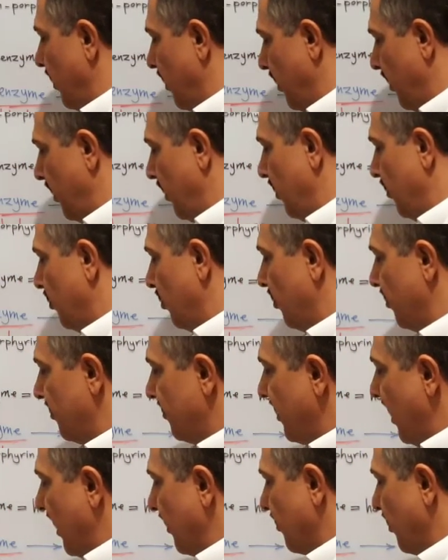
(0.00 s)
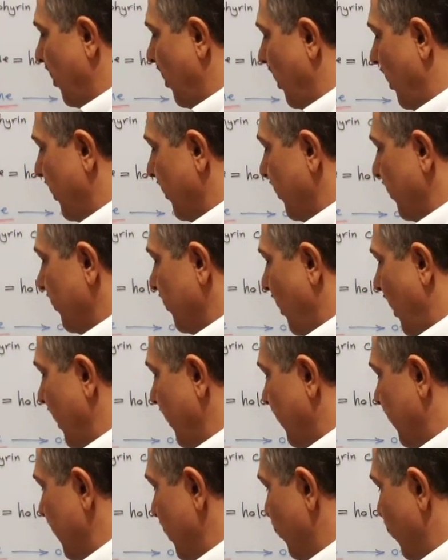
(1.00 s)
those that are
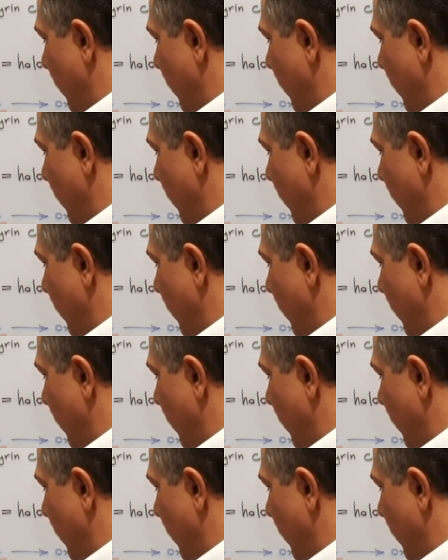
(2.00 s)
tightly